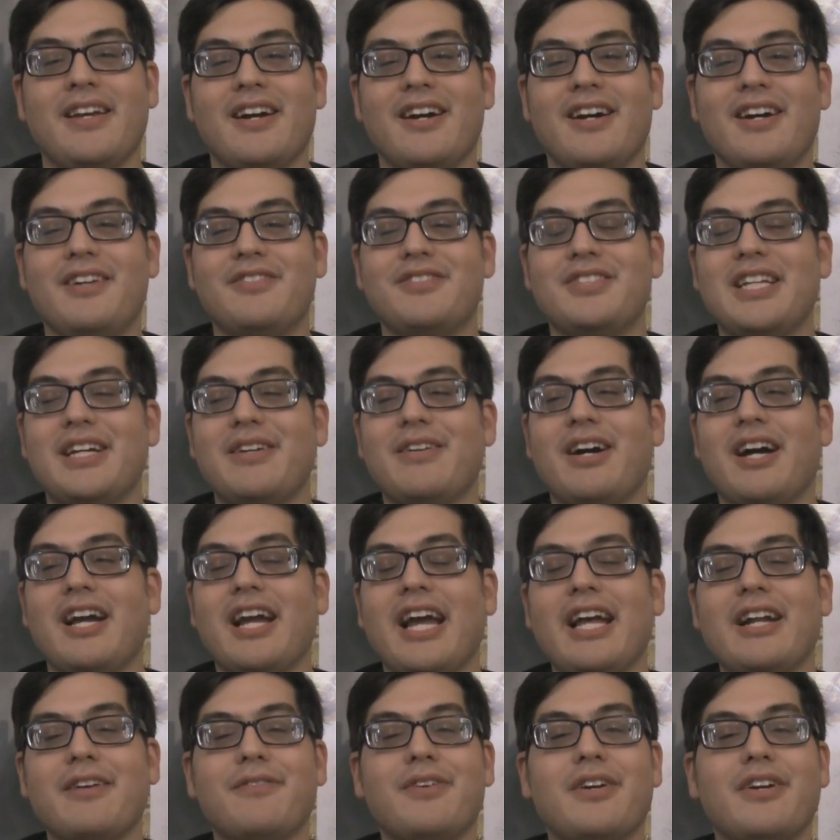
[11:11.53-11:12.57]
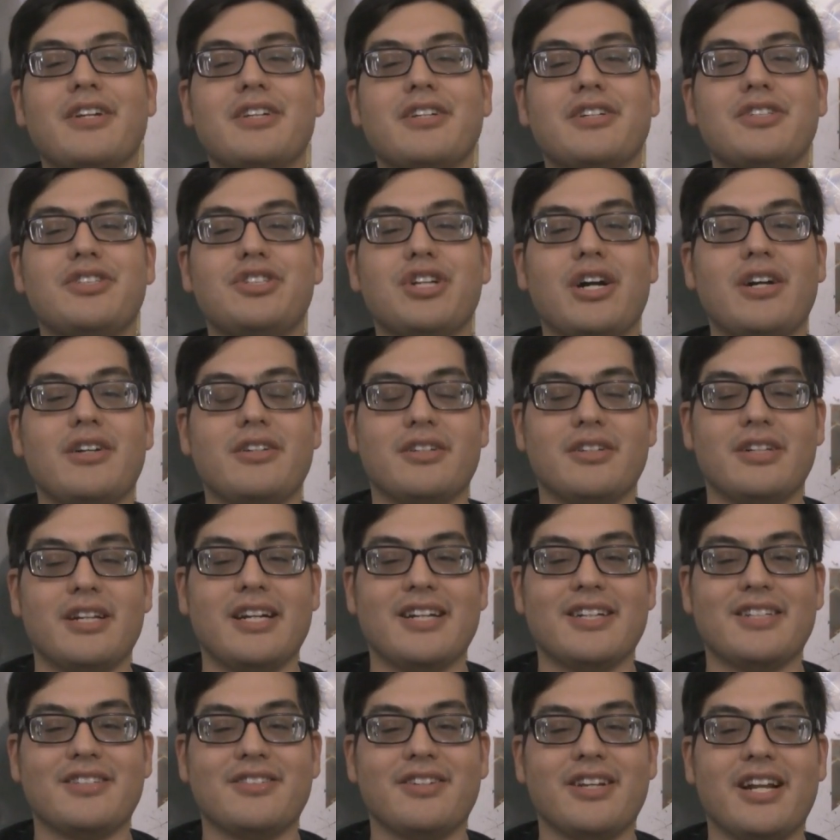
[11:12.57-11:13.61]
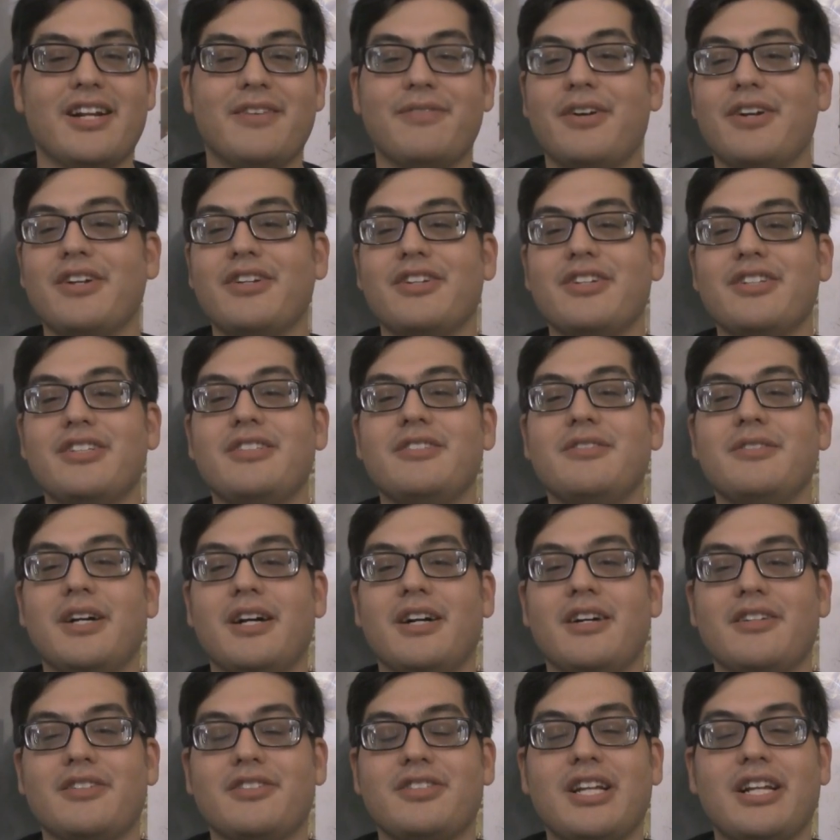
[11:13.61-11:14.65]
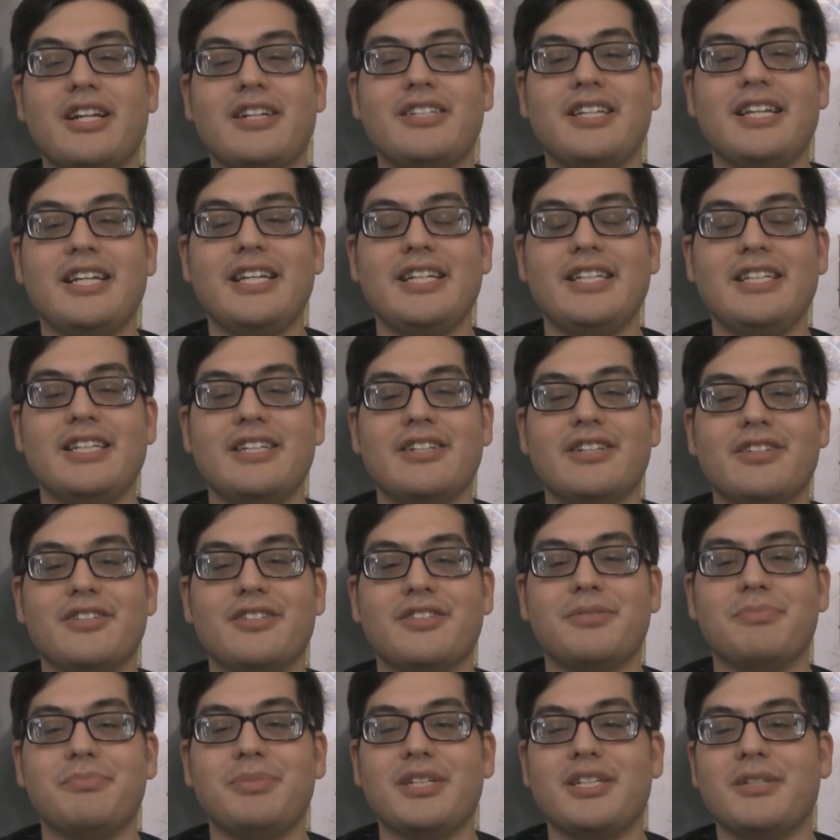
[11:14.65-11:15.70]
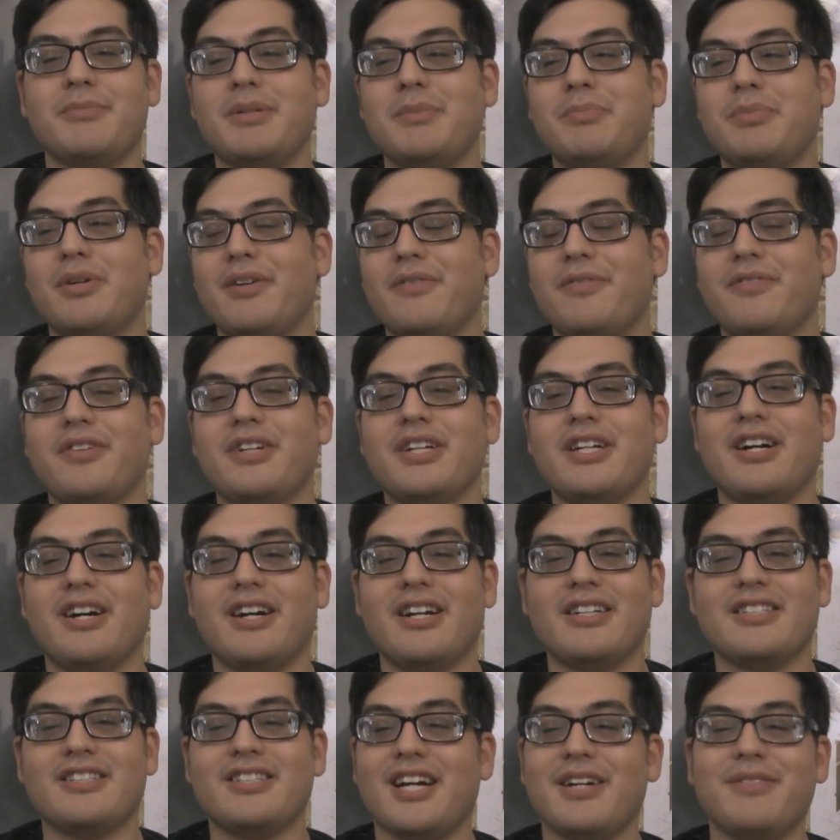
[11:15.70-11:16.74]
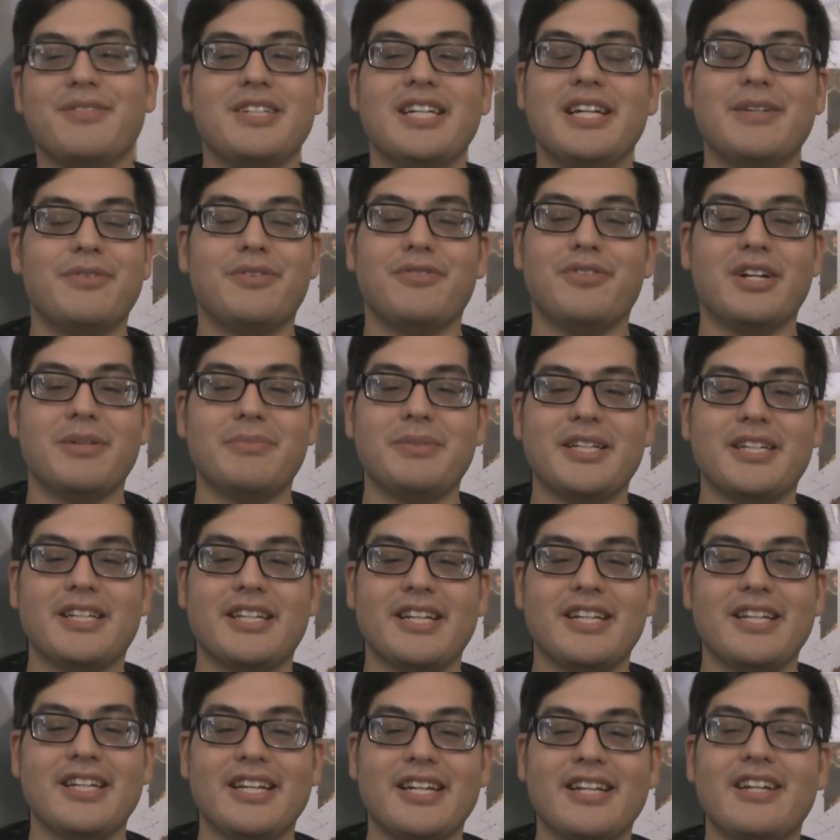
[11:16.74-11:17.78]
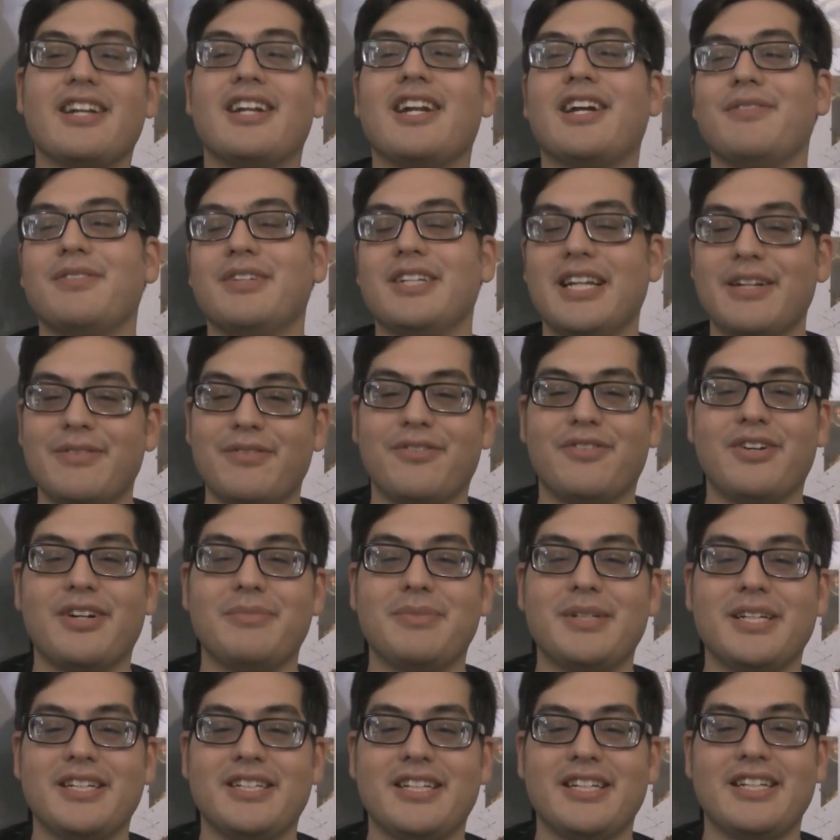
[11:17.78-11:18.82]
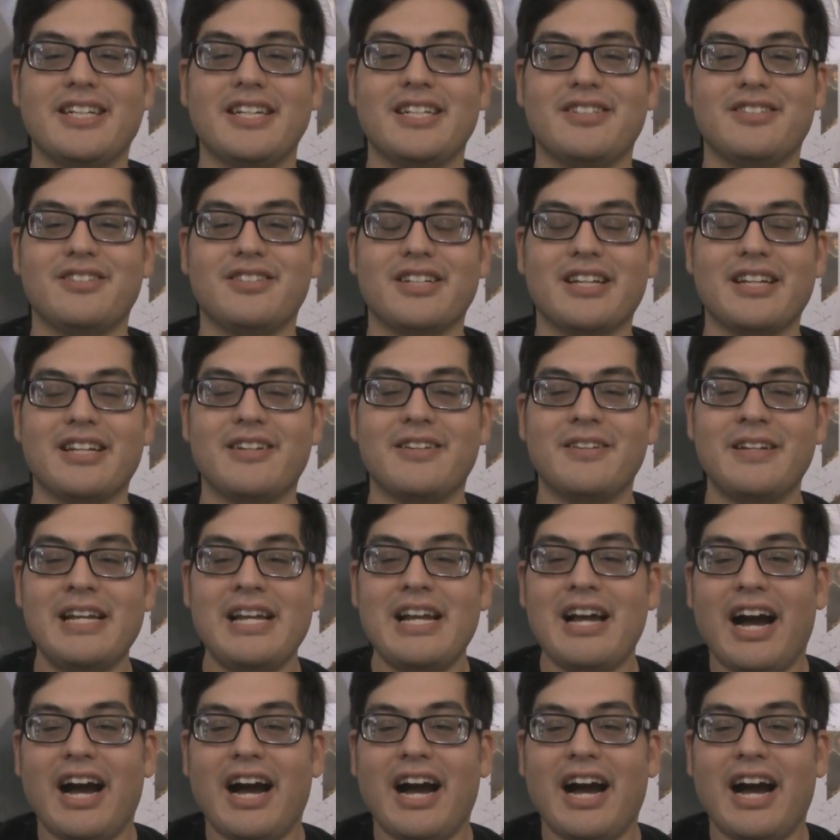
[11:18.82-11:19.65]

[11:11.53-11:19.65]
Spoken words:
I had a very good childhood, actually. I had a very good set of teen years, but to be perfectly honest, I would never want to be a kid again, and I would never want to be a teenager again.